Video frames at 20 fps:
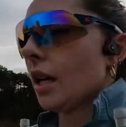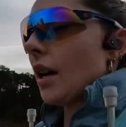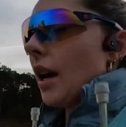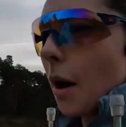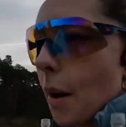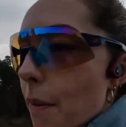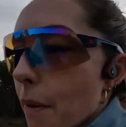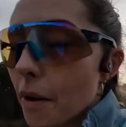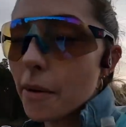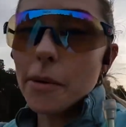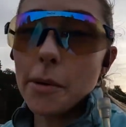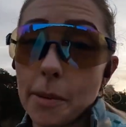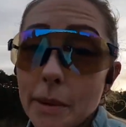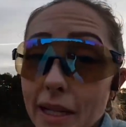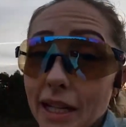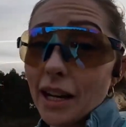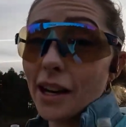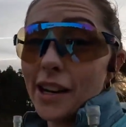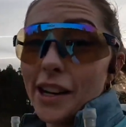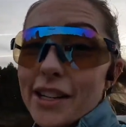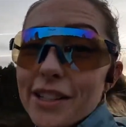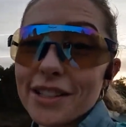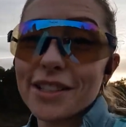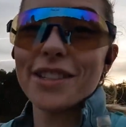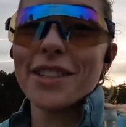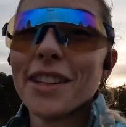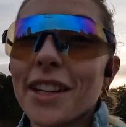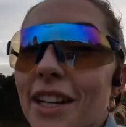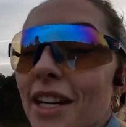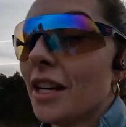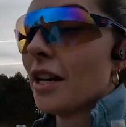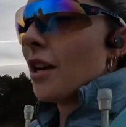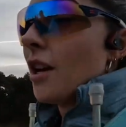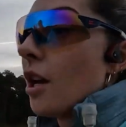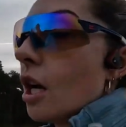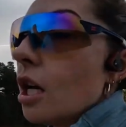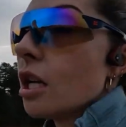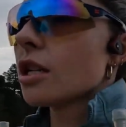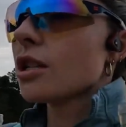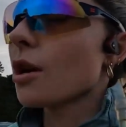probably close
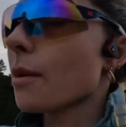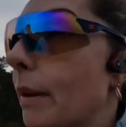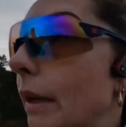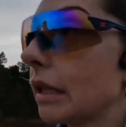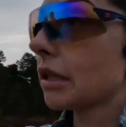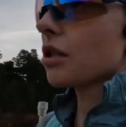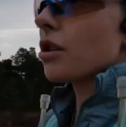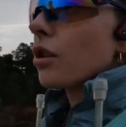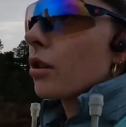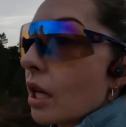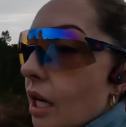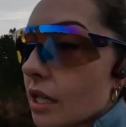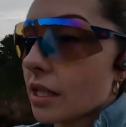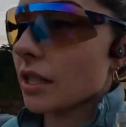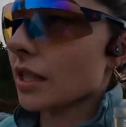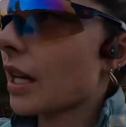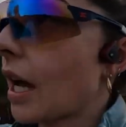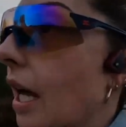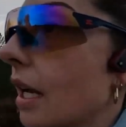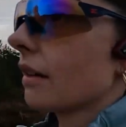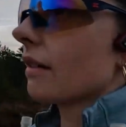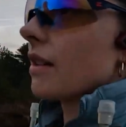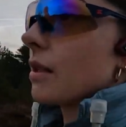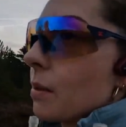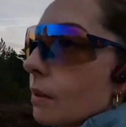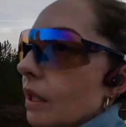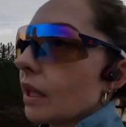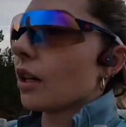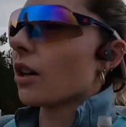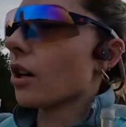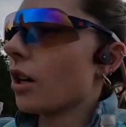to about 2,000 calories when